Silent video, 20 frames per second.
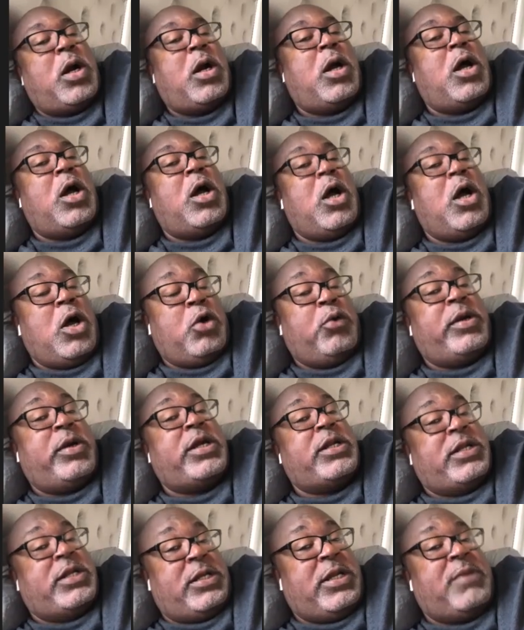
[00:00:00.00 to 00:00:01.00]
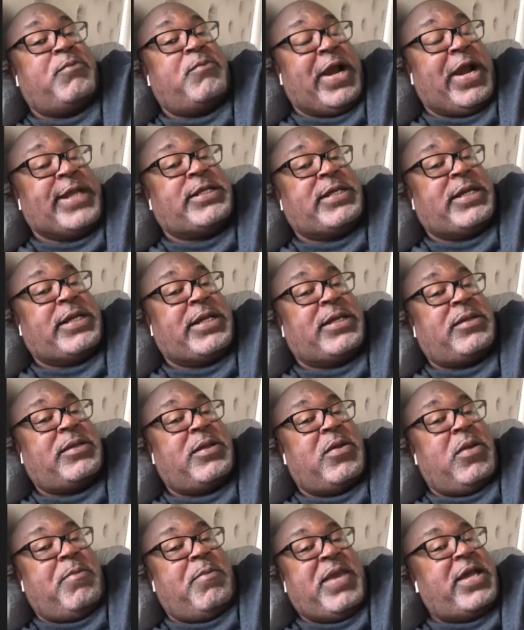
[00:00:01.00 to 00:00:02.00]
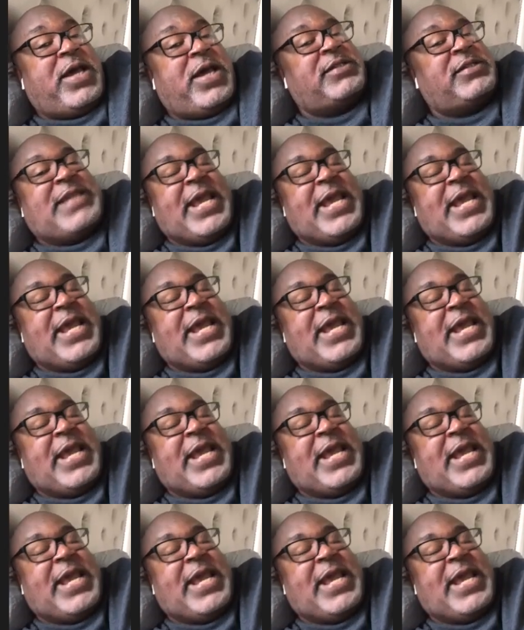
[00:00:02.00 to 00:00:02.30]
hungrier than them right then because they